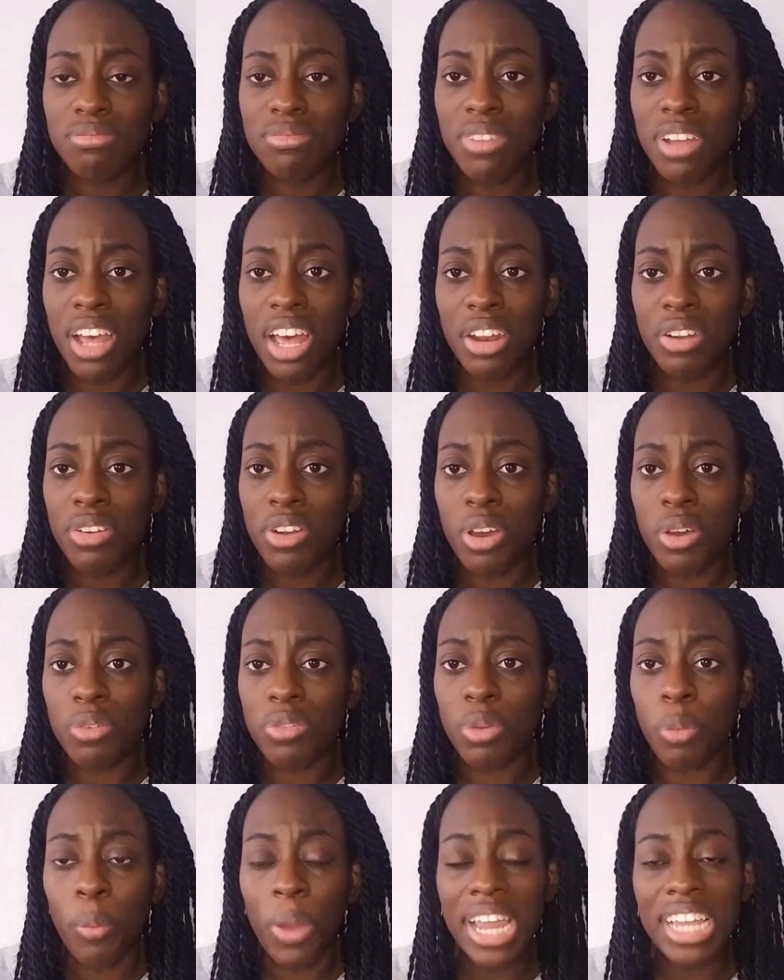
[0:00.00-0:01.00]
I don't know.
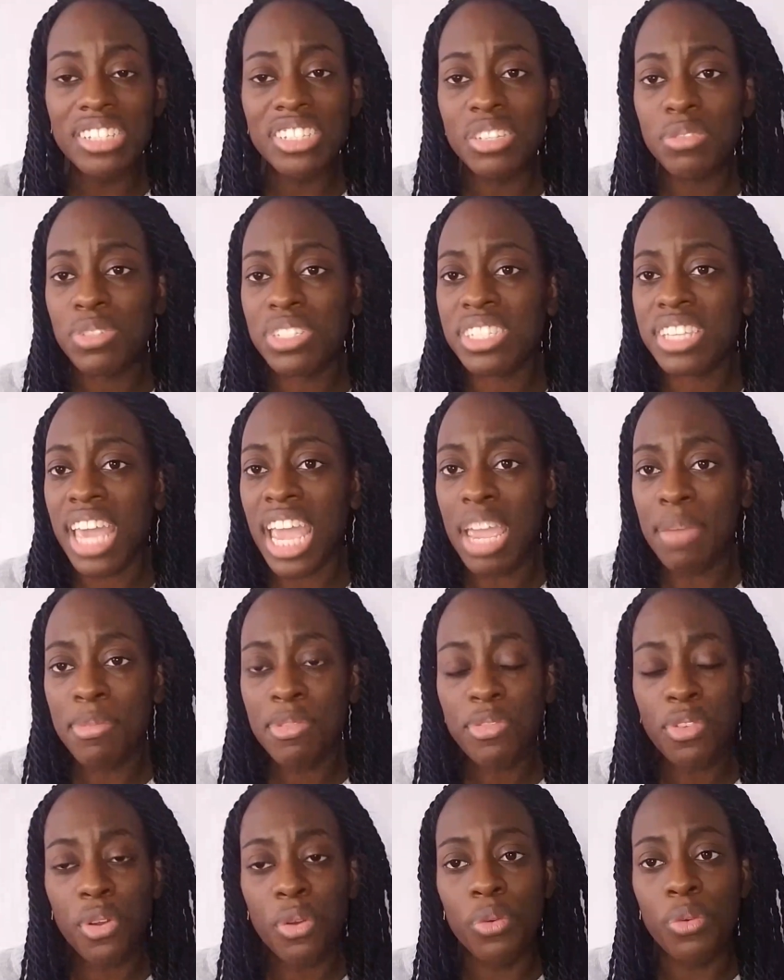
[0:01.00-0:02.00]
The way she was
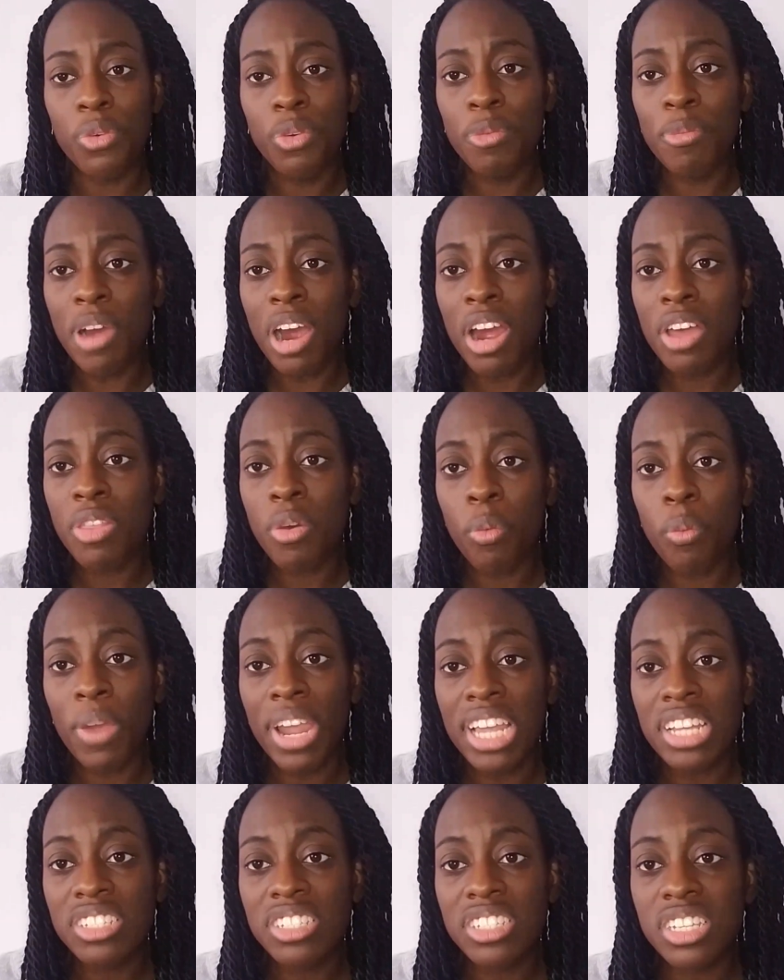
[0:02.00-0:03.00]
caping for Umar, the
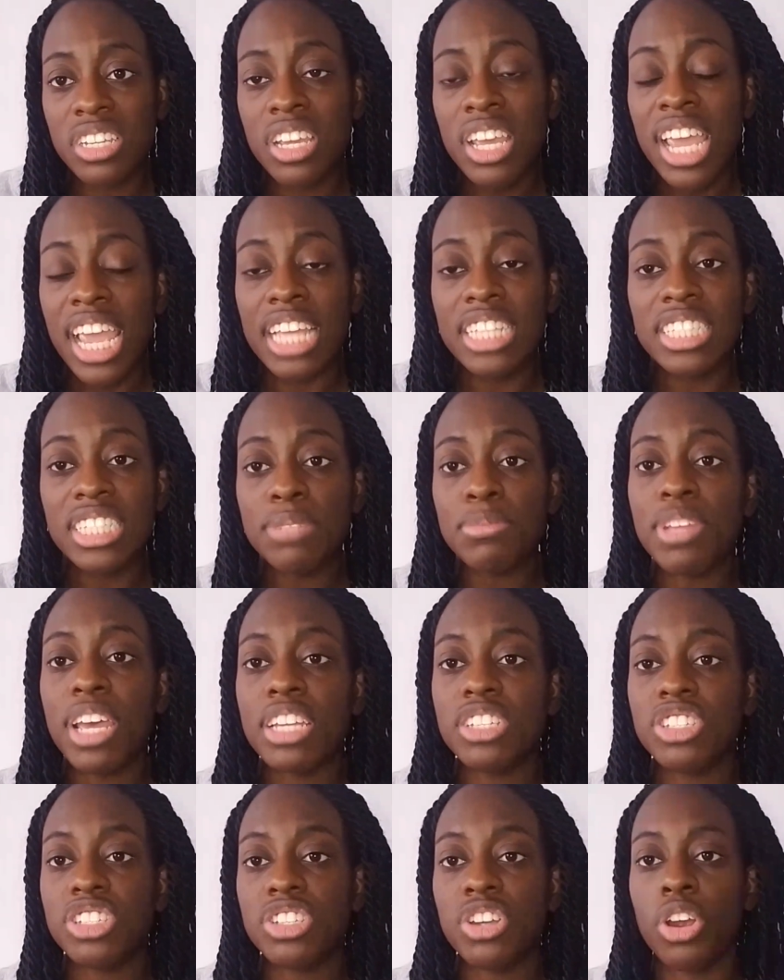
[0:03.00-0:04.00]
way it seems
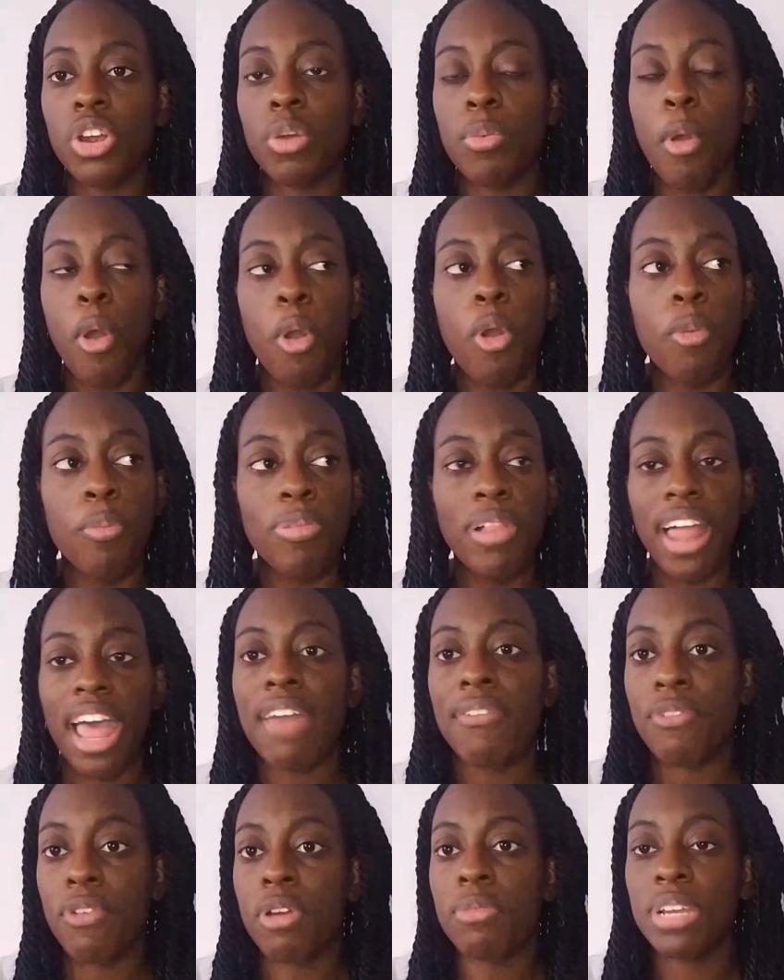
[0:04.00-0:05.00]
like her whole
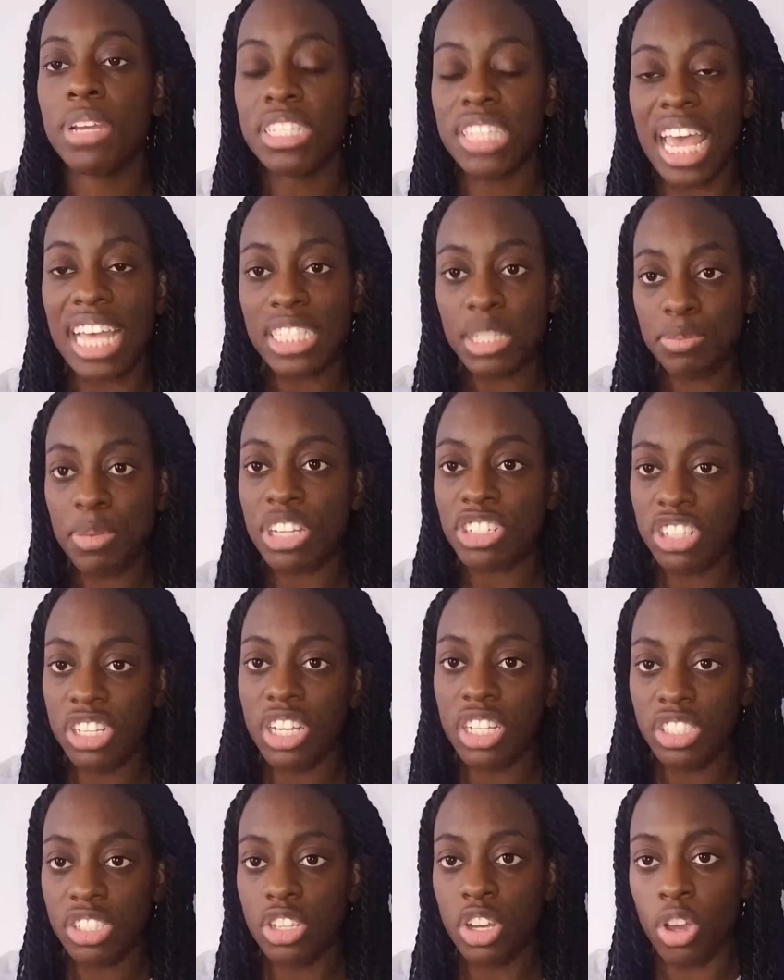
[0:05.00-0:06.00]
platform, especially
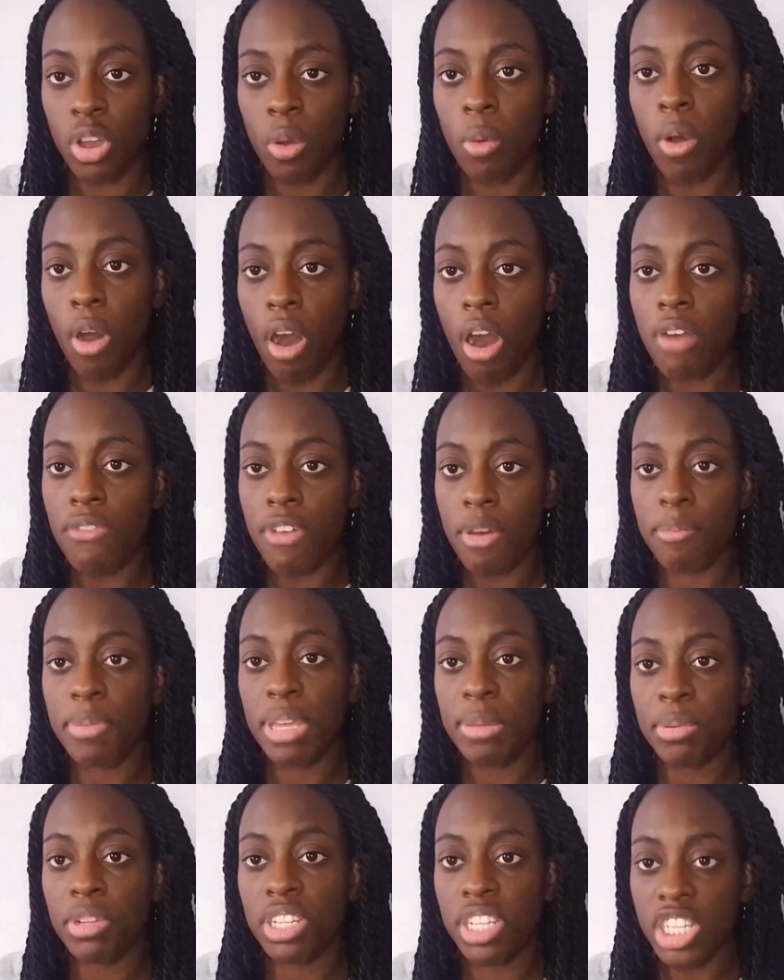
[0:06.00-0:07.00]
is to go off on
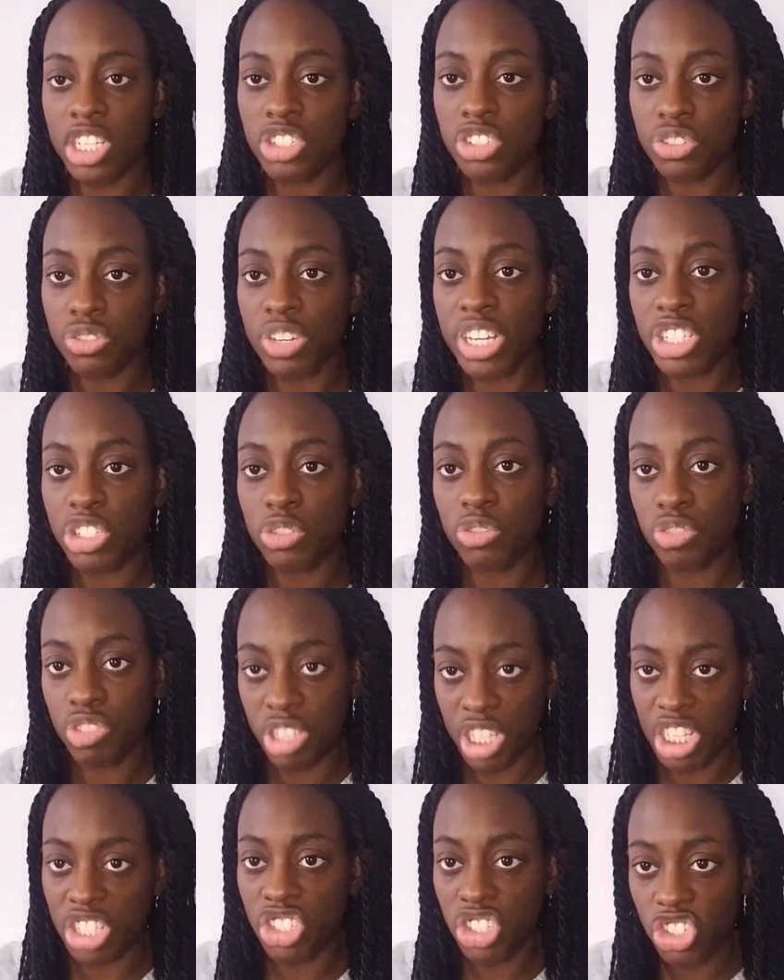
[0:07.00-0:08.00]
people in interracial
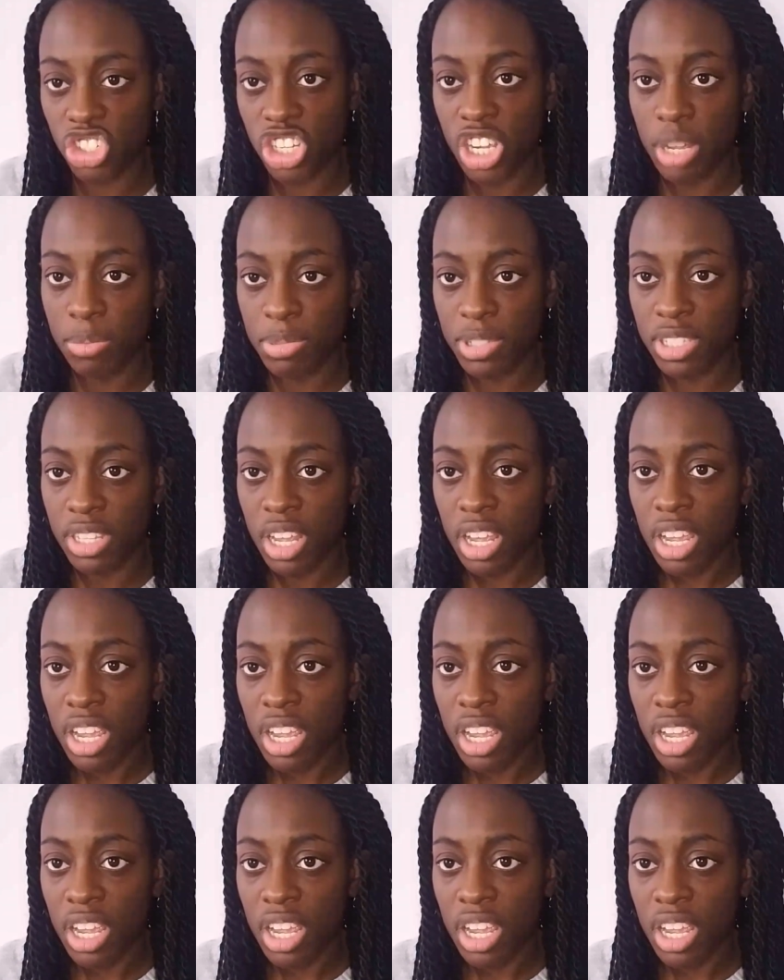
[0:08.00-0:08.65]
relationships.